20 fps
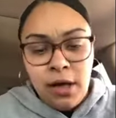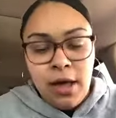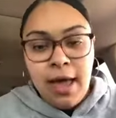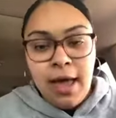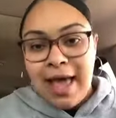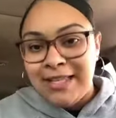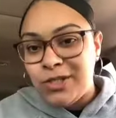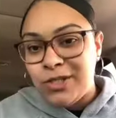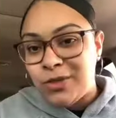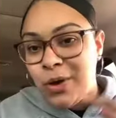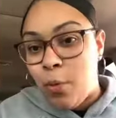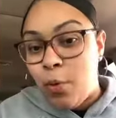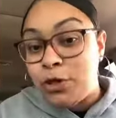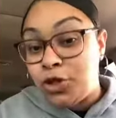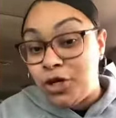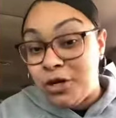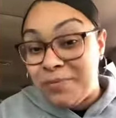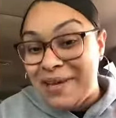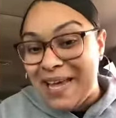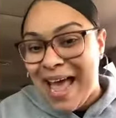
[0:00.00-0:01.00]
And so I want
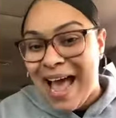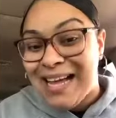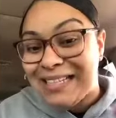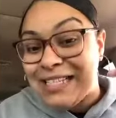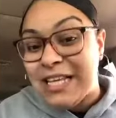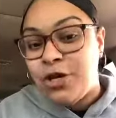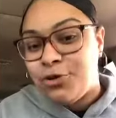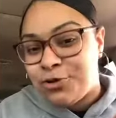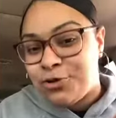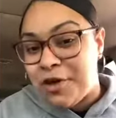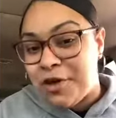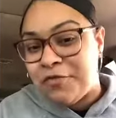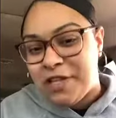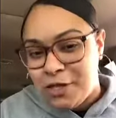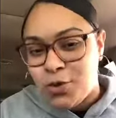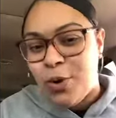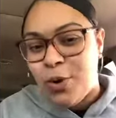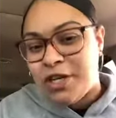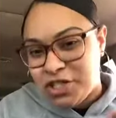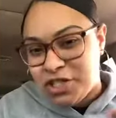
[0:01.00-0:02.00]
you to be asking yourself these
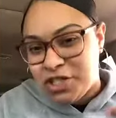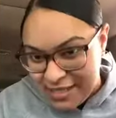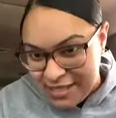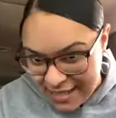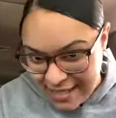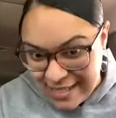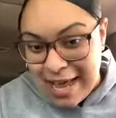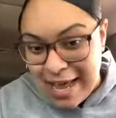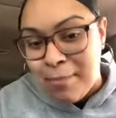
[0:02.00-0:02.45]
questions as I'm